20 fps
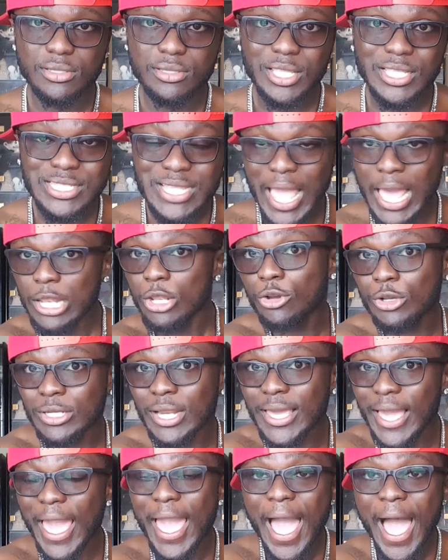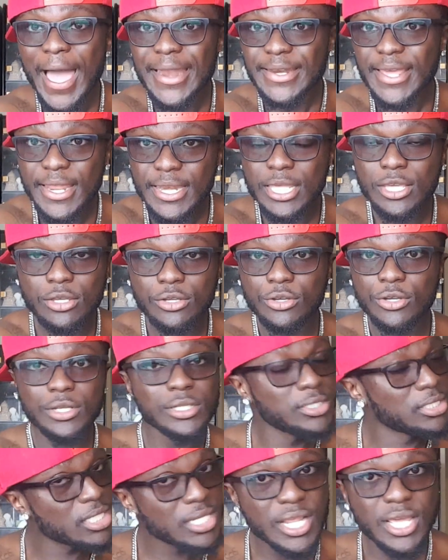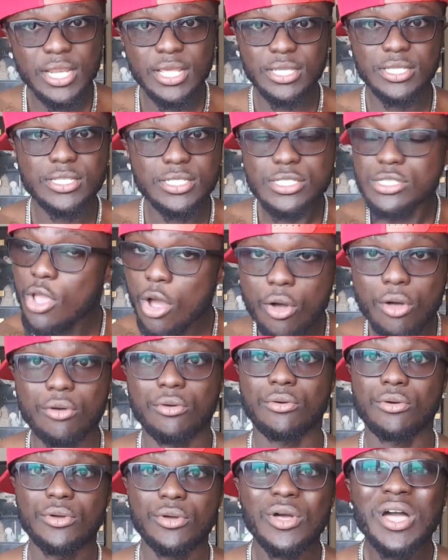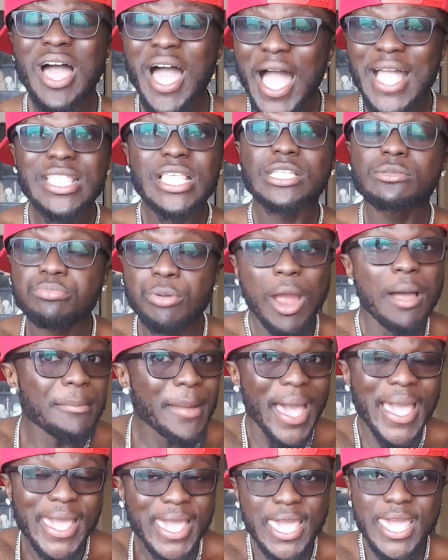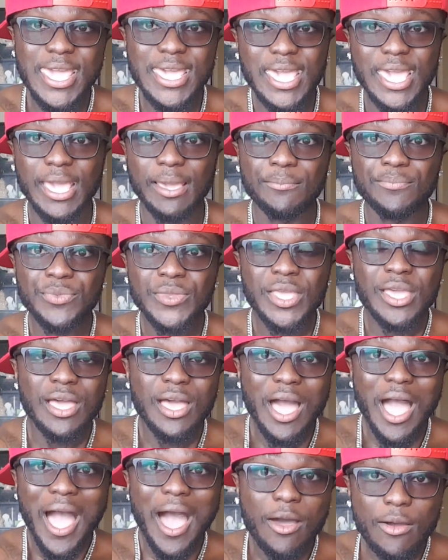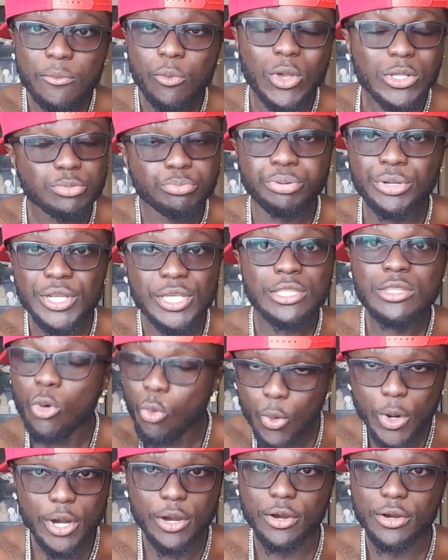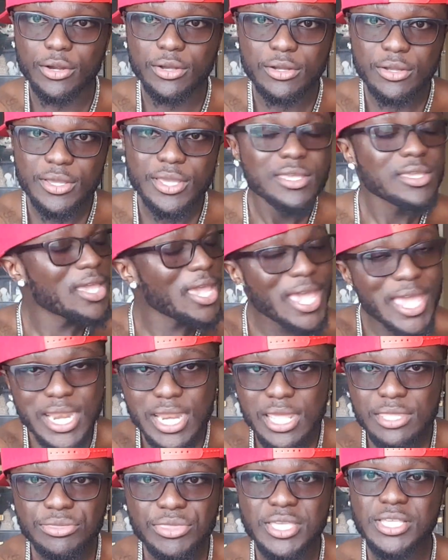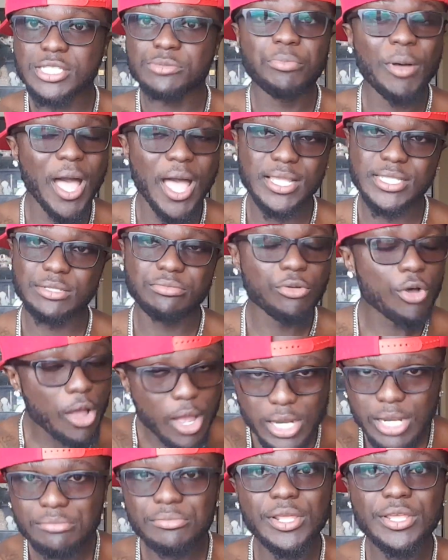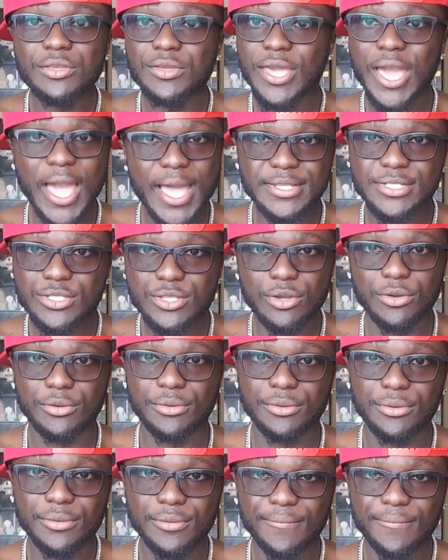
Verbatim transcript: Does that look like I had any good genetics? No. I just brought my A game. I was putting the work. Anything's possible. All I'm letting you guys know.